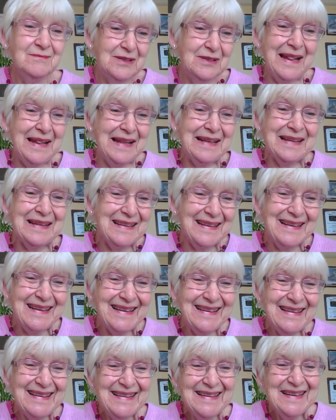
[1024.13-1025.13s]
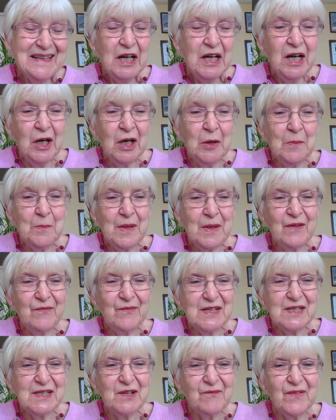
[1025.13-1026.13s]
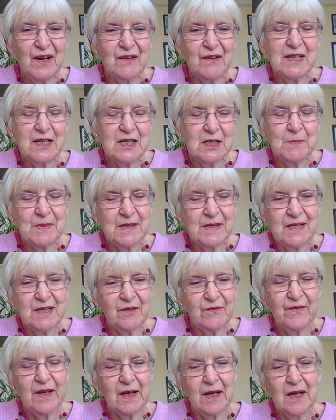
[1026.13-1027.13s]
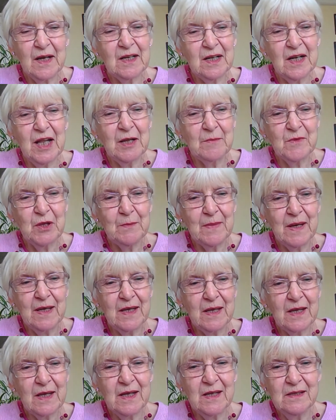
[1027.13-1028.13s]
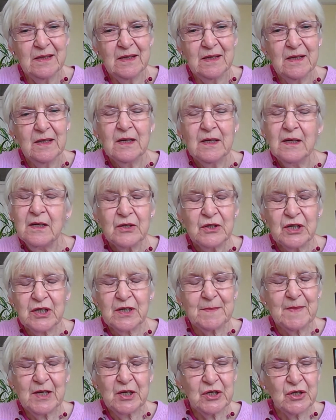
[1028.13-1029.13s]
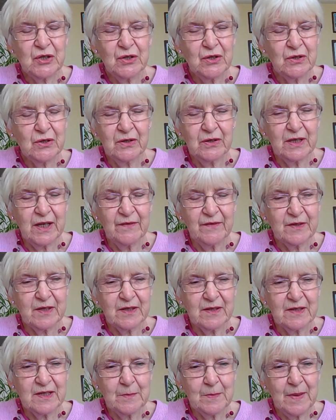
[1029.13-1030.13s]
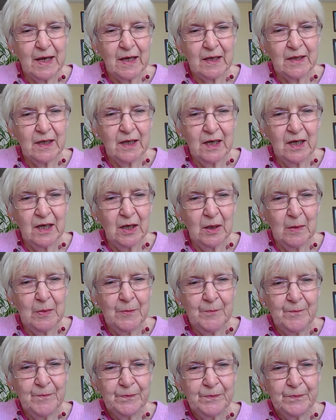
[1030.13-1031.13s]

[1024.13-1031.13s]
clearly. But if it's a very specific claim you're making, just make sure you've got the evidence to back that up.